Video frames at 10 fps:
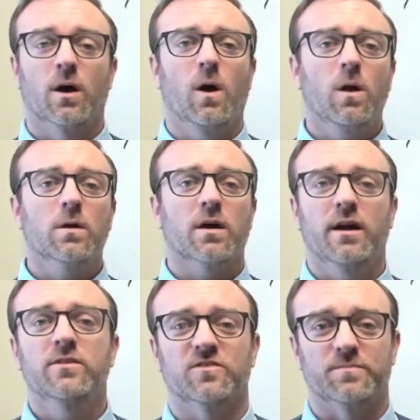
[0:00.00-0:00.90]
all
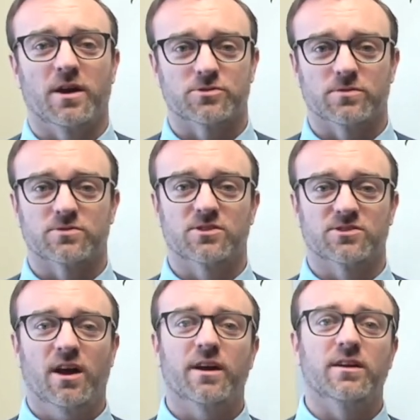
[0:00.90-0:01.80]
kinds of measures
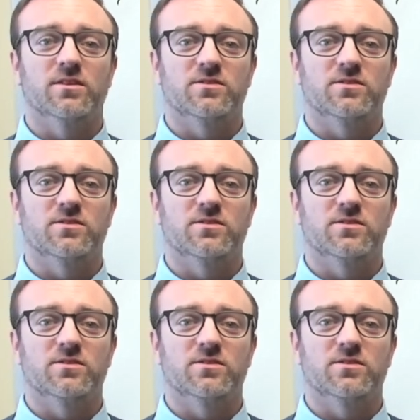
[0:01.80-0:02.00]
designed